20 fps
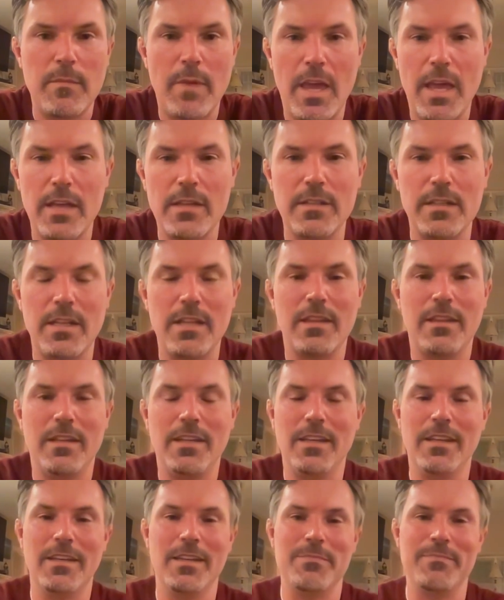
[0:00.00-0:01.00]
and in
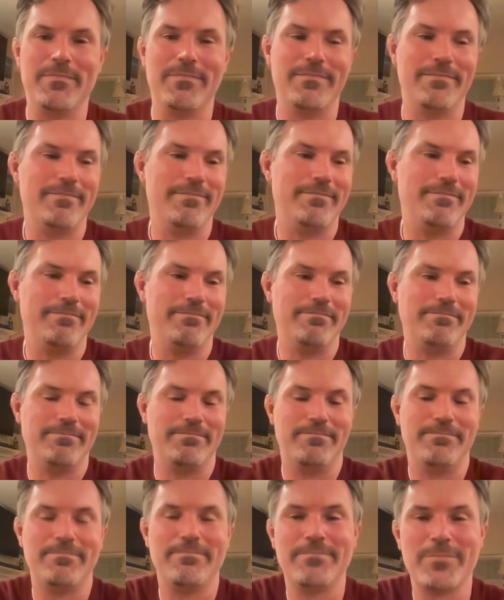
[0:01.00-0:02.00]
the
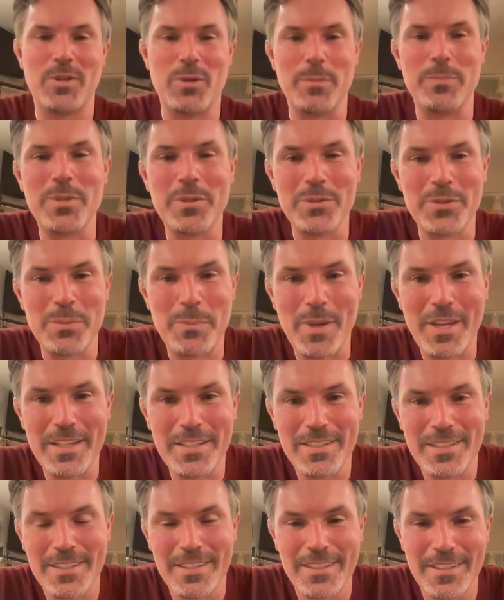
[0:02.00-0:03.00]
crypto
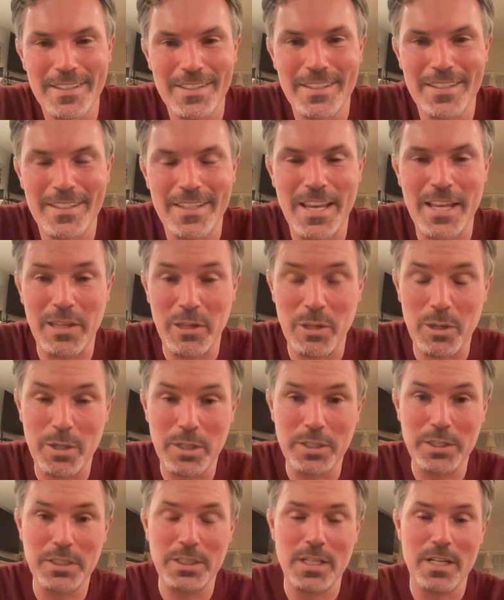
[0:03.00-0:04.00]
space at
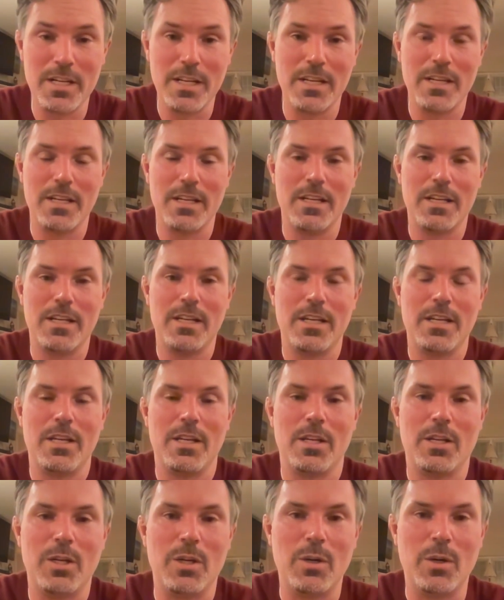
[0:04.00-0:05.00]
large.
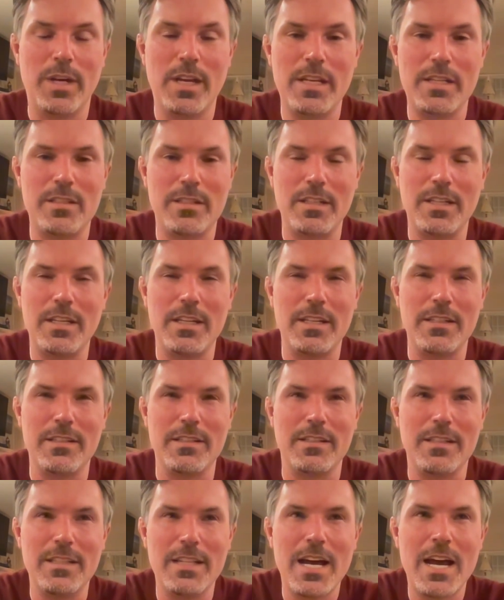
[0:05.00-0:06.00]
Okay, see,
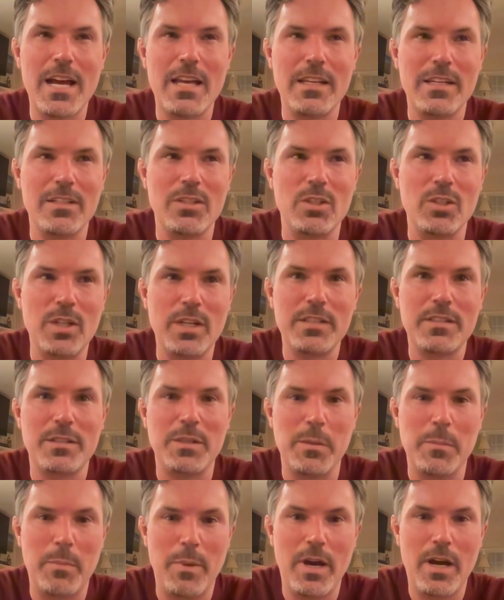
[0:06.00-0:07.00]
it's not
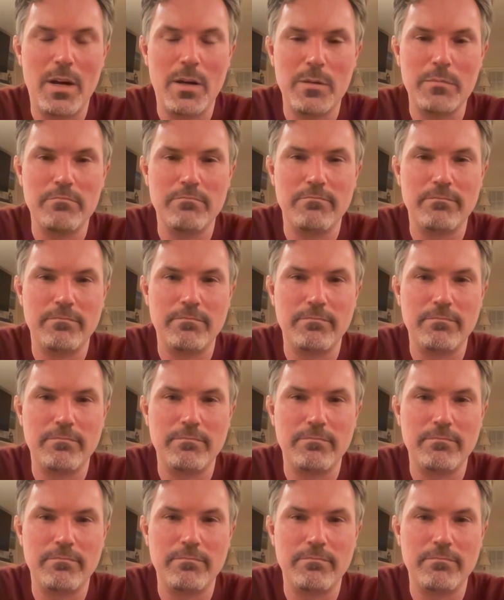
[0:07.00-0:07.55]
just about